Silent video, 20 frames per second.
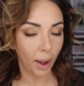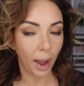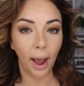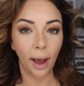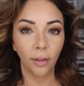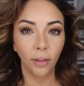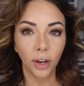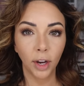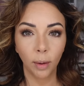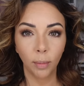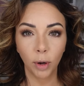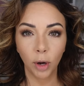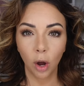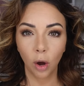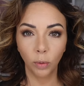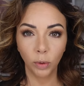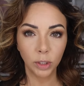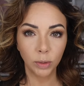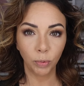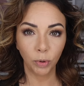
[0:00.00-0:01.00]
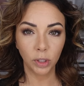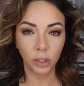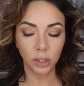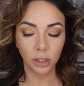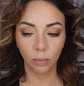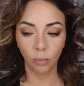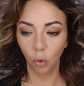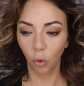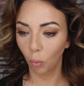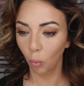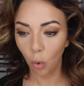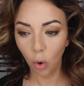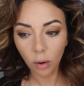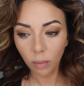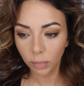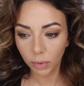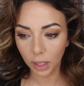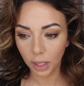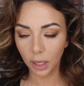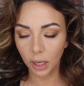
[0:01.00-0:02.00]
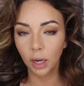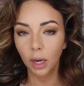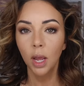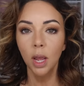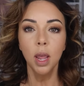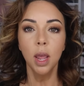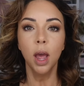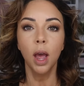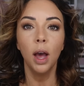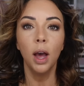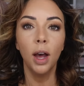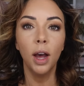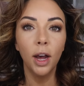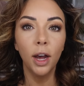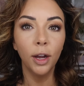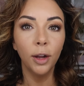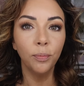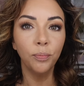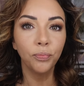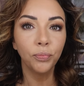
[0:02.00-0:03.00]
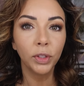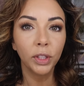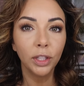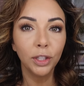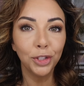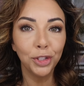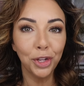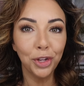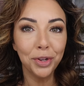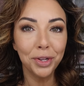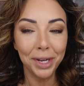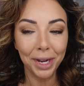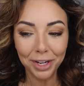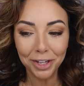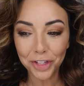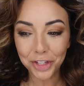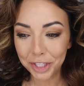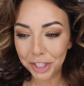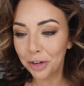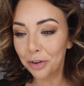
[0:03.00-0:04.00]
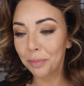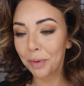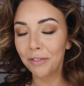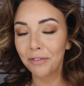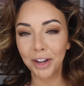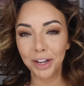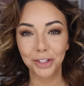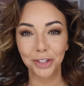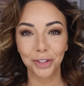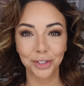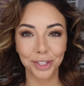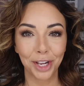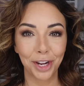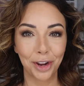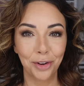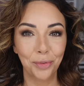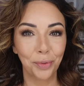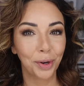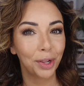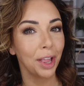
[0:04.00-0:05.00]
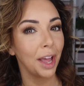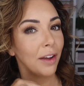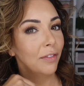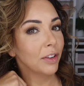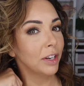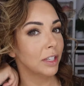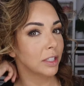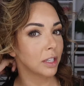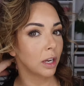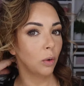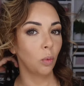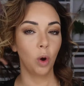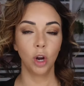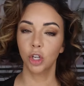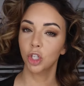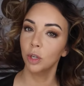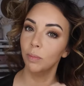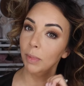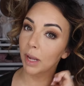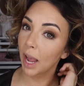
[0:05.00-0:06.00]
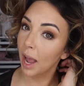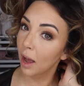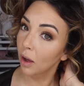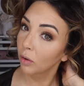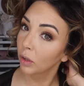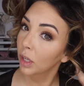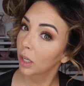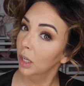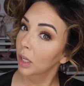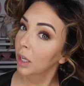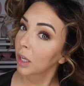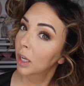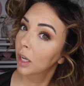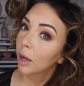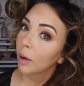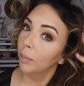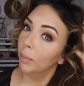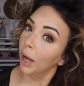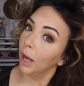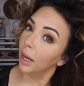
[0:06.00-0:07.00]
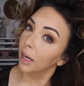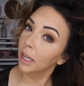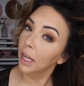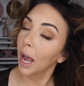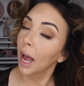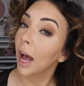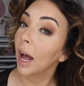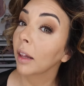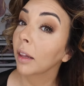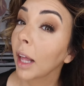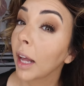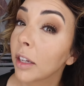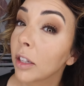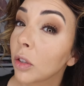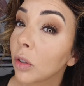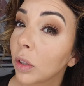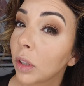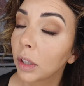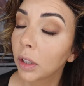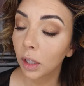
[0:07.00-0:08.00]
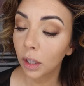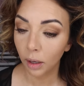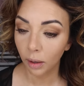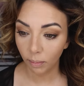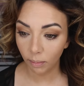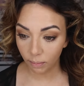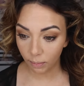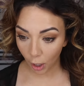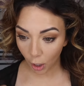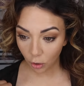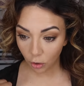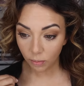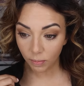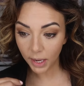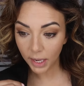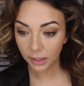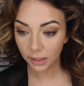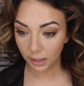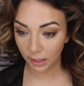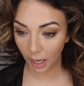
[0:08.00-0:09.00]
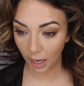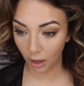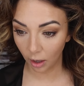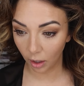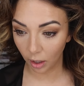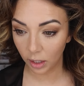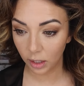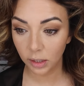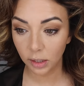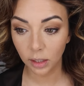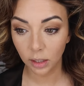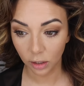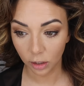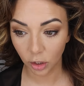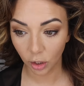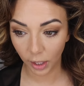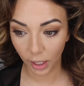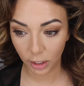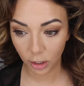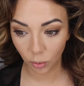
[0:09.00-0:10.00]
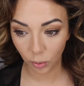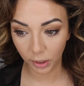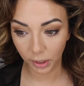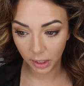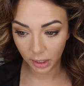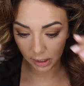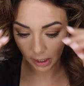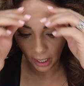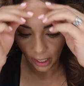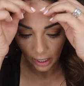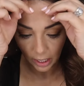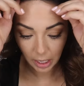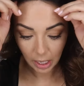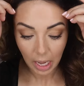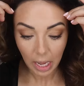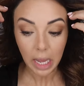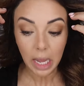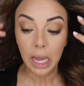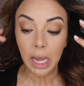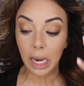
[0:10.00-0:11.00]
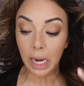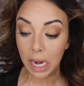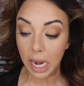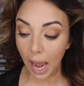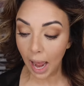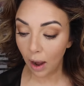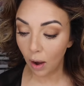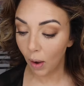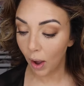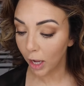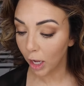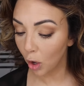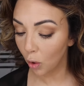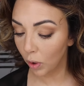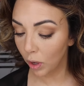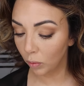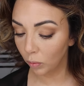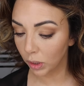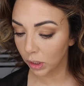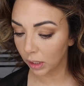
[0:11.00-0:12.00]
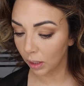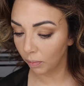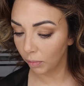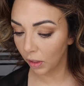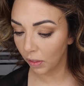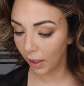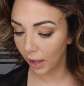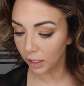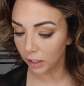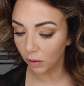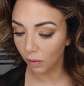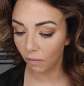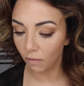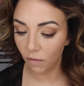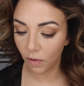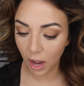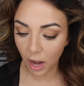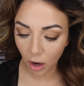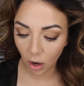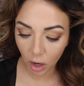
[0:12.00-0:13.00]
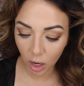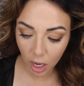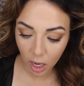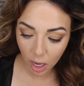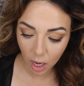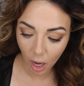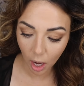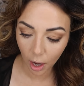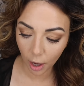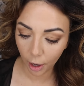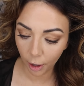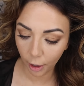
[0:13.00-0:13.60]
palette up, it always brings some more warmth in. So you can actually see what my face looks like in real life and it's not washing me out. But yeah, I like doing both mascaras, so that's really exciting. Now I go in with something that's very